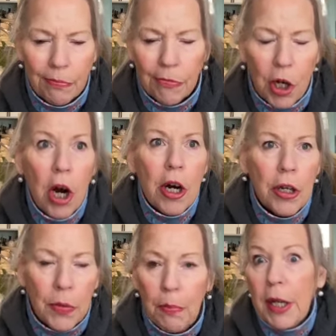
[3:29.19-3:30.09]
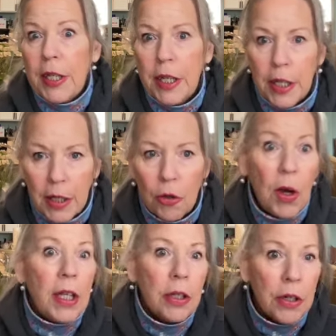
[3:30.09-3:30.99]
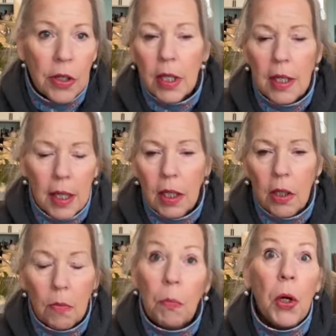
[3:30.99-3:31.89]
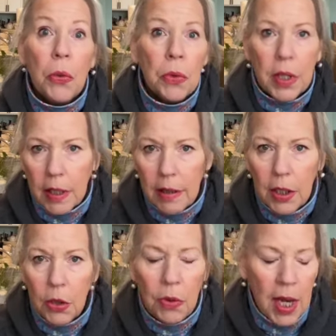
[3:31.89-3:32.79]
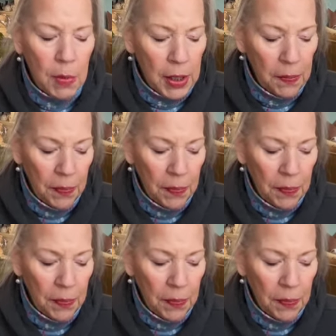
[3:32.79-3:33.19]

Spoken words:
cars, buses, trailers, boats, you name it.